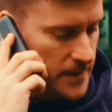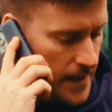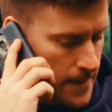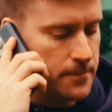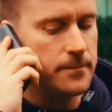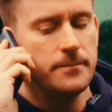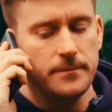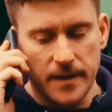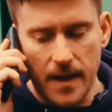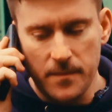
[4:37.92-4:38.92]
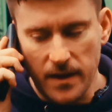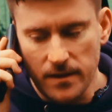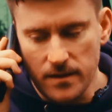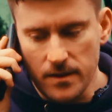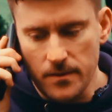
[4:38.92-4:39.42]
to our customers, as
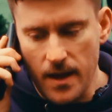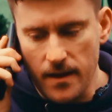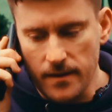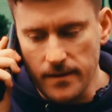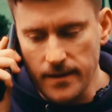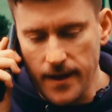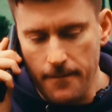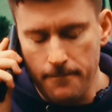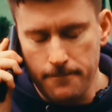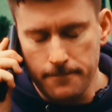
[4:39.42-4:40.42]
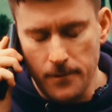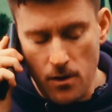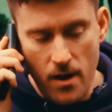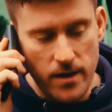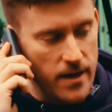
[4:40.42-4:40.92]
soon as someone books a call with you, as
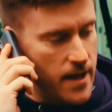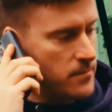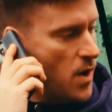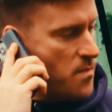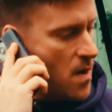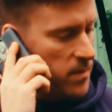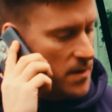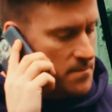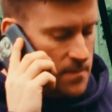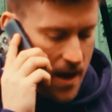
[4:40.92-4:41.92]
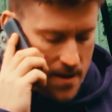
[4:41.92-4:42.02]
soon as there's an appointment in the calendar,